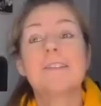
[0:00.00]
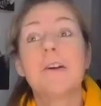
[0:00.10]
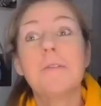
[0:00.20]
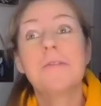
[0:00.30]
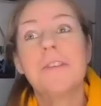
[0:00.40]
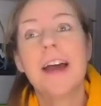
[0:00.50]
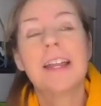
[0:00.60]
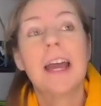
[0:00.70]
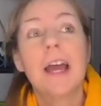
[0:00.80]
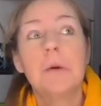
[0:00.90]
It's so
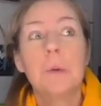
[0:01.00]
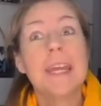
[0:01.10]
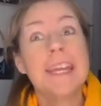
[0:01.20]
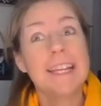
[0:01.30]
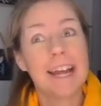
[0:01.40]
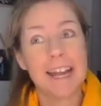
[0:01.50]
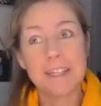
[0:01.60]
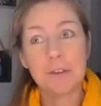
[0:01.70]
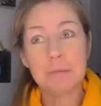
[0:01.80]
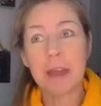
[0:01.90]
fun. We eat
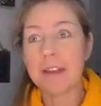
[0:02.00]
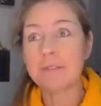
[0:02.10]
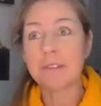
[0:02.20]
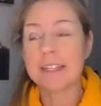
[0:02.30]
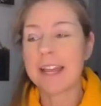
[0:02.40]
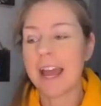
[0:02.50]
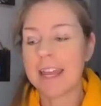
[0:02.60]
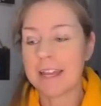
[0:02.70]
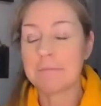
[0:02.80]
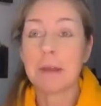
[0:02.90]
ice cream every
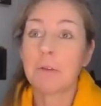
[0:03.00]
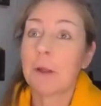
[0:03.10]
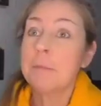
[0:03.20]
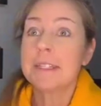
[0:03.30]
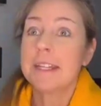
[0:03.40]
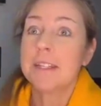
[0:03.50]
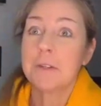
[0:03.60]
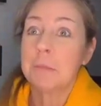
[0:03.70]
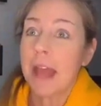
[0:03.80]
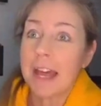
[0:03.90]
night, and my grandma's
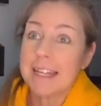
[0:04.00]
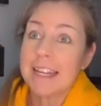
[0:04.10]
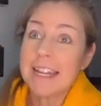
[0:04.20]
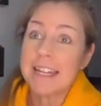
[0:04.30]
teaching me how to